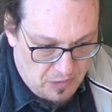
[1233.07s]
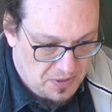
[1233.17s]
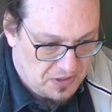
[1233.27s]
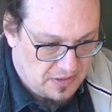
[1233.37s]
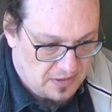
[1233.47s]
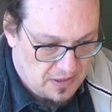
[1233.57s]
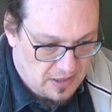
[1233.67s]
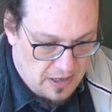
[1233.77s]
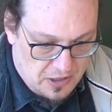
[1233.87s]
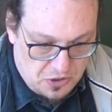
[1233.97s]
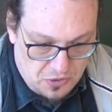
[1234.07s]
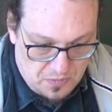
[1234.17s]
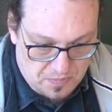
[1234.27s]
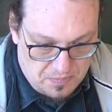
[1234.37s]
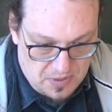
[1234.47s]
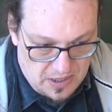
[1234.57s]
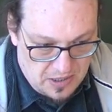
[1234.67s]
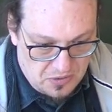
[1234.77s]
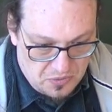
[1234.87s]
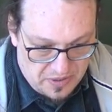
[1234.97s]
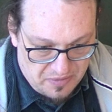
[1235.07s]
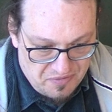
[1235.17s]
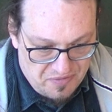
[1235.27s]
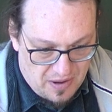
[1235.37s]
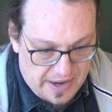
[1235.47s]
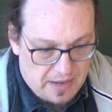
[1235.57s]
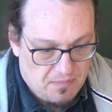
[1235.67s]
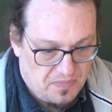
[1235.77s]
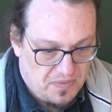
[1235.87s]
but that should be doing fine.